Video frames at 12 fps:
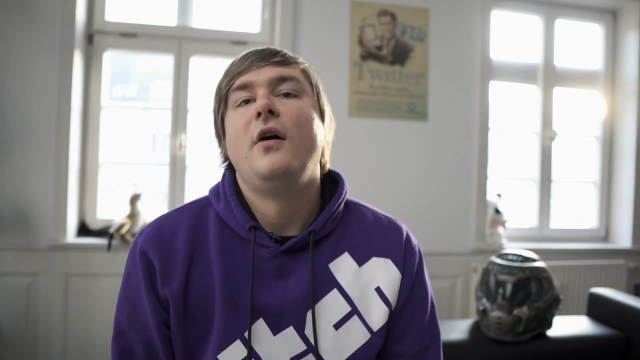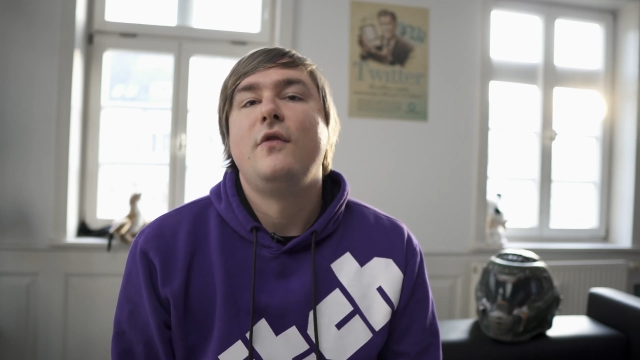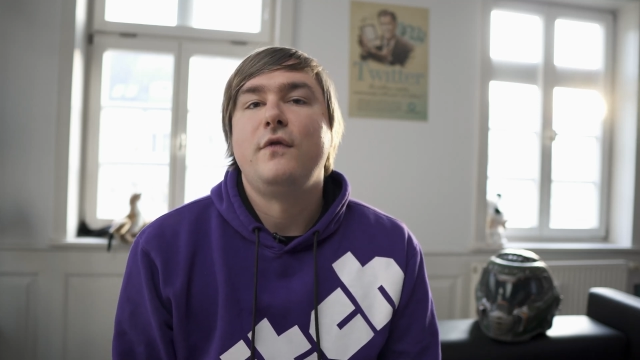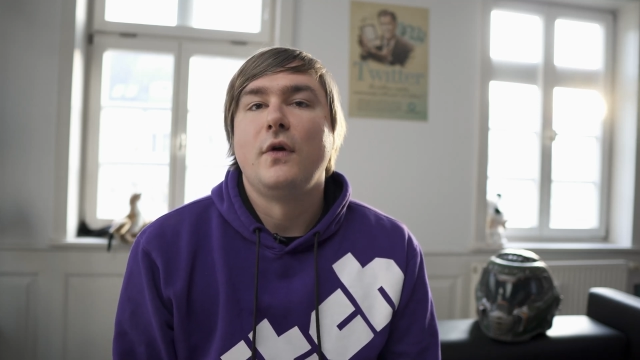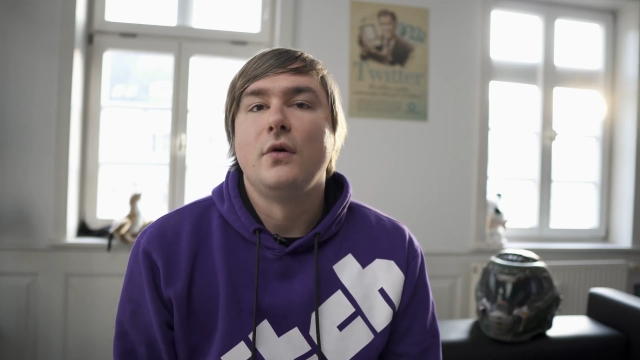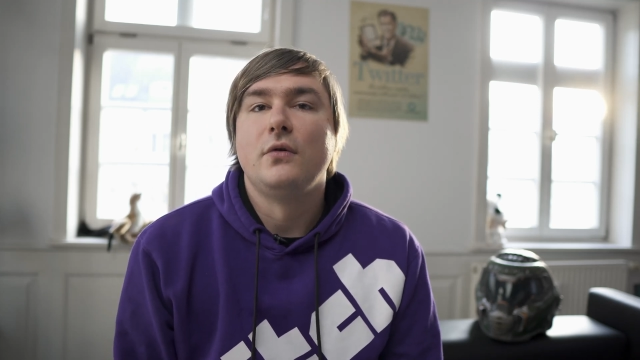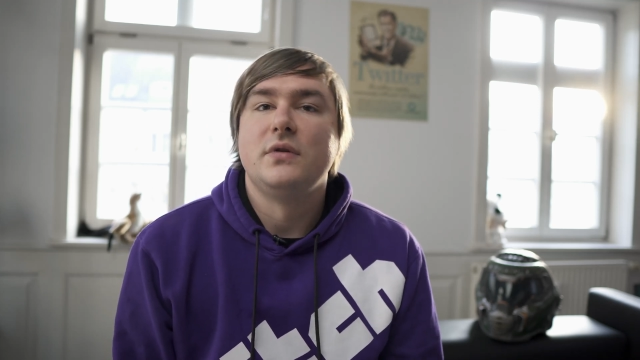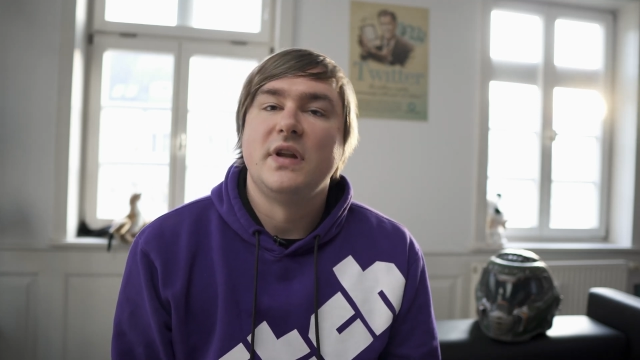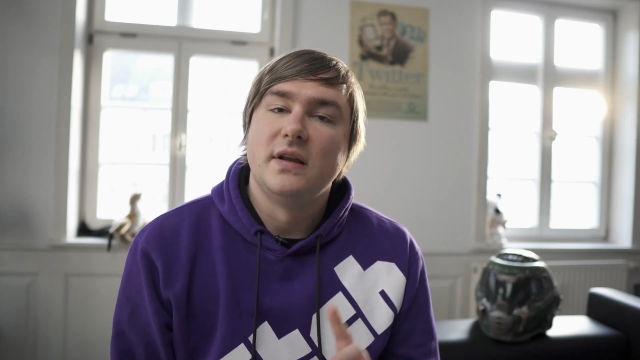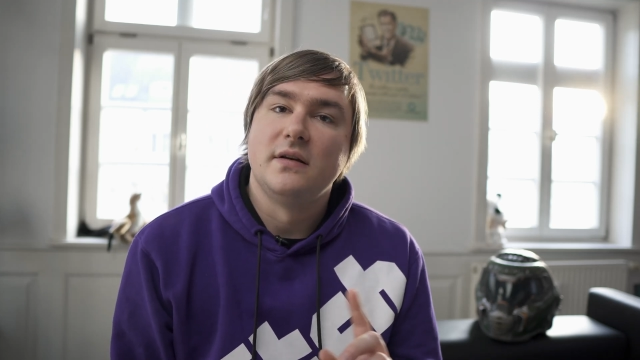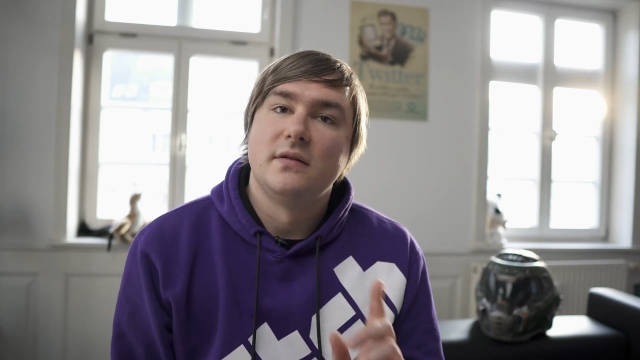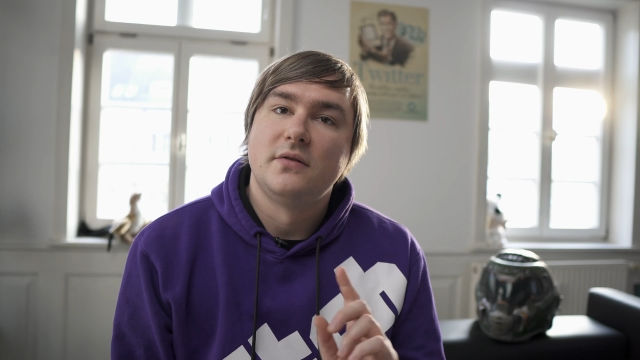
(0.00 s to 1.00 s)
follow
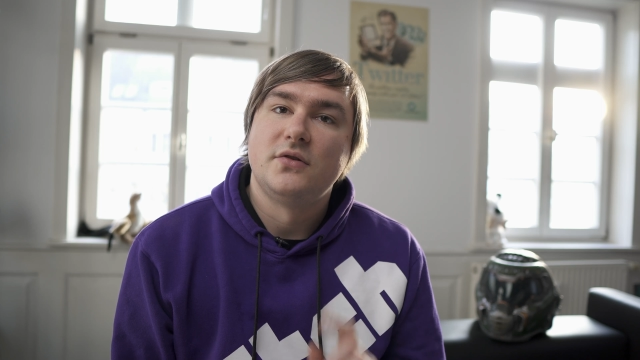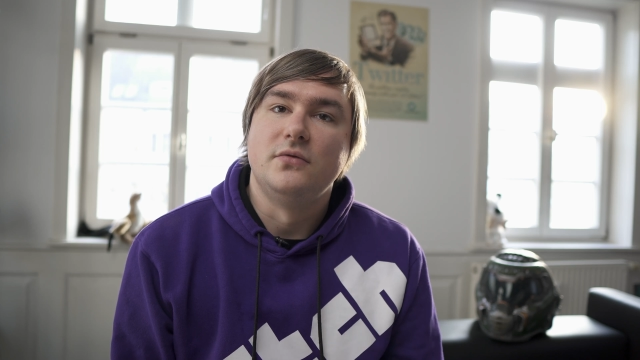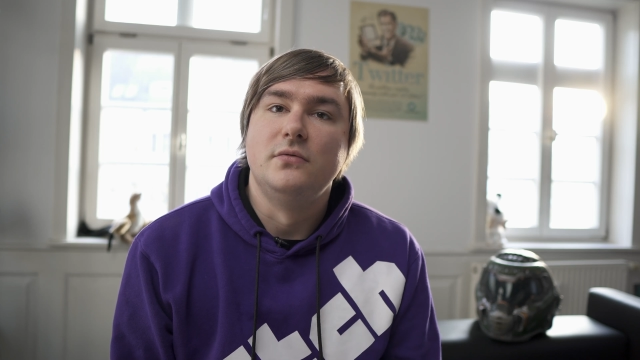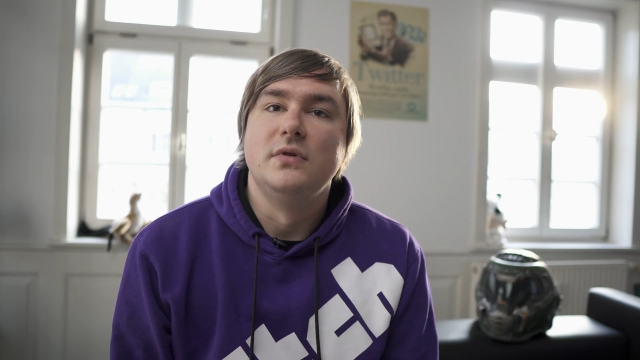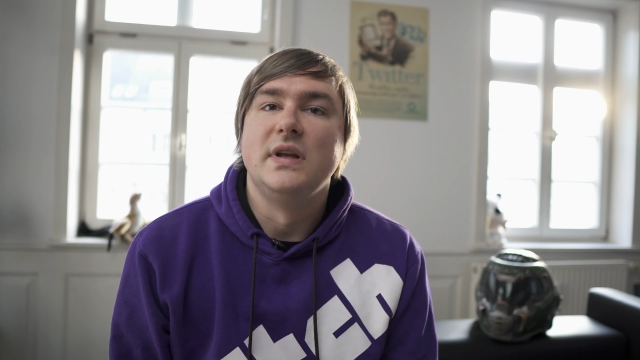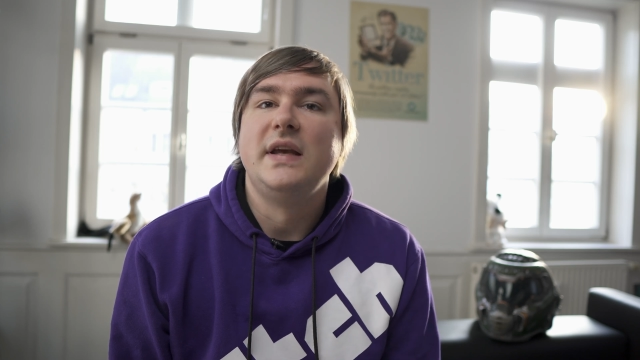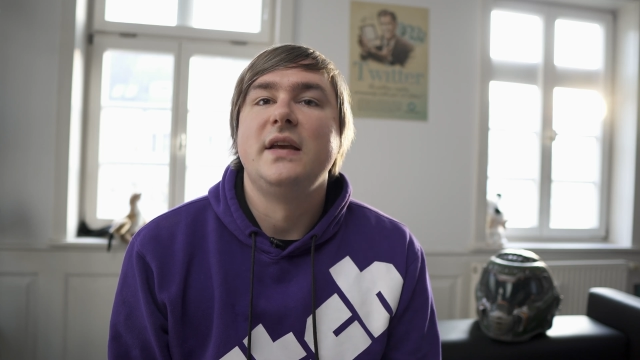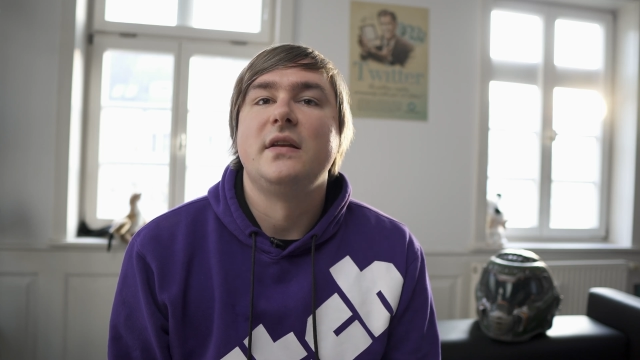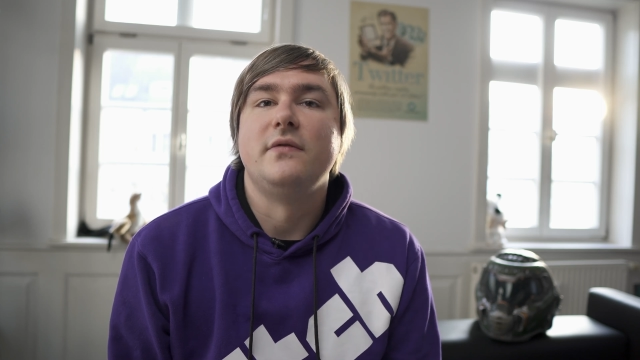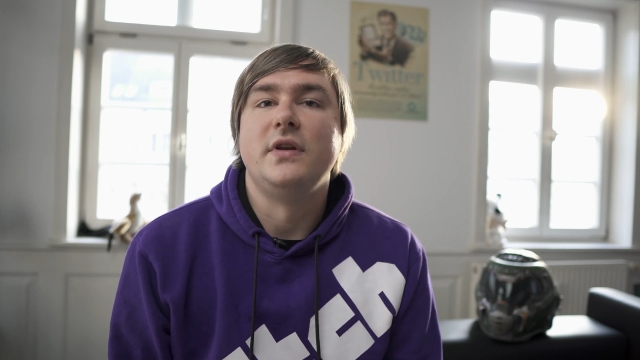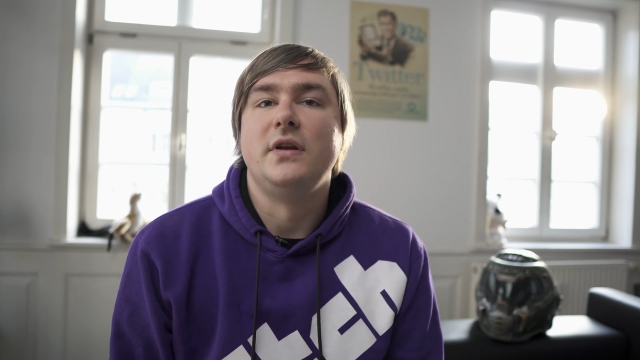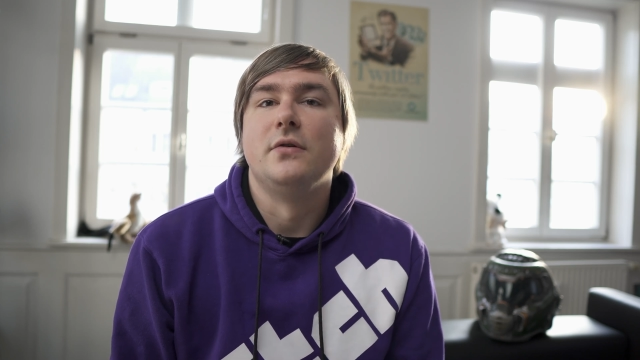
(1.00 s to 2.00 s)
the two linked
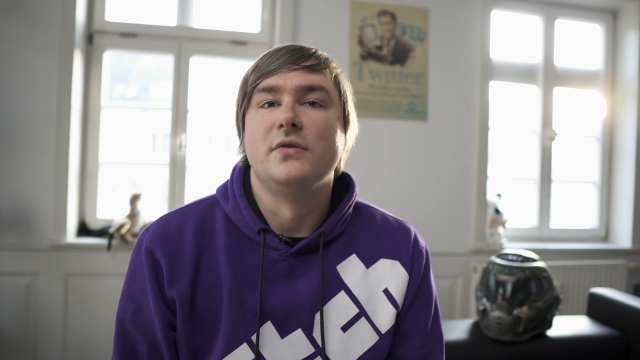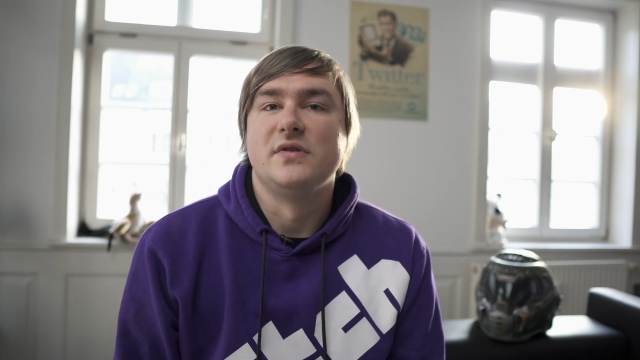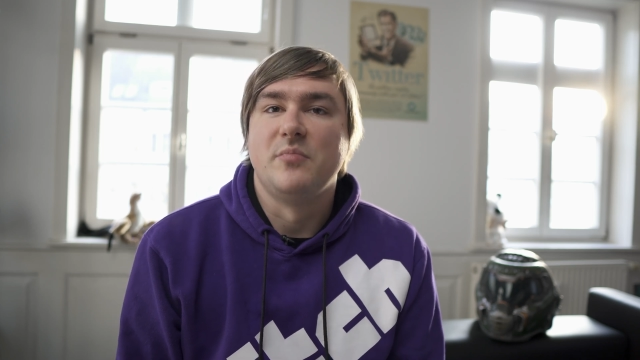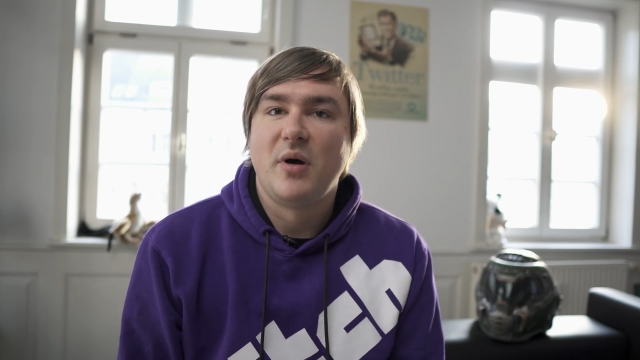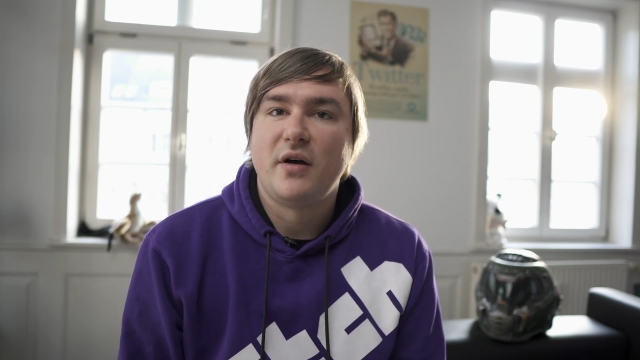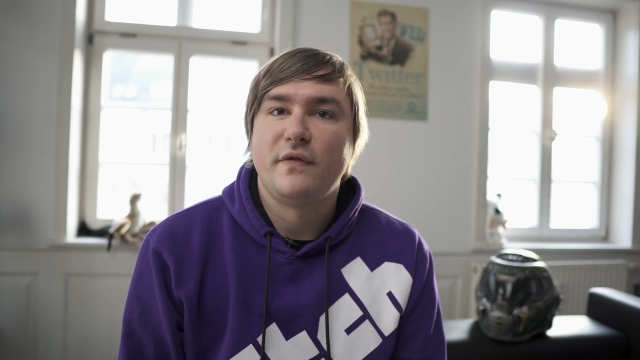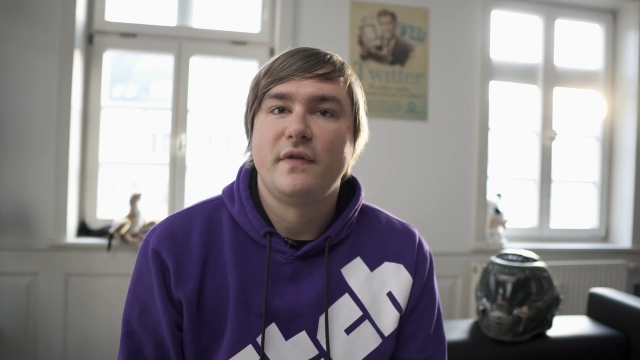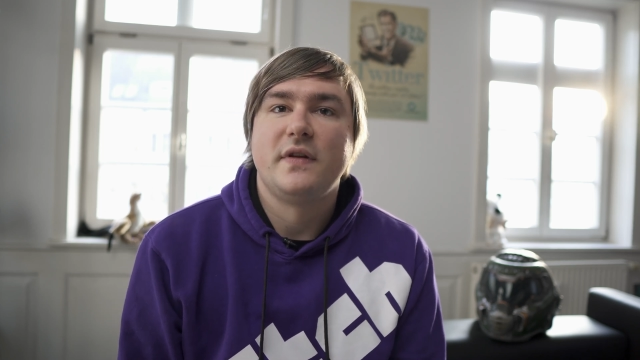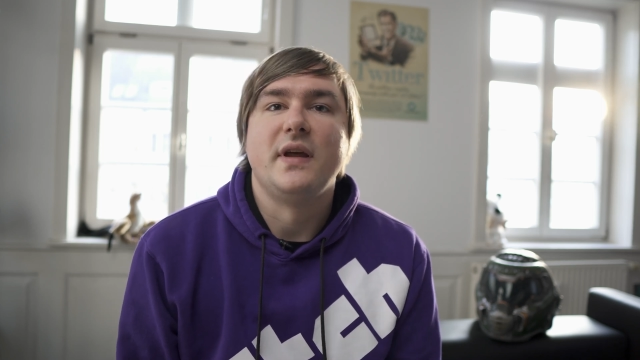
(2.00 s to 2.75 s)
videos above.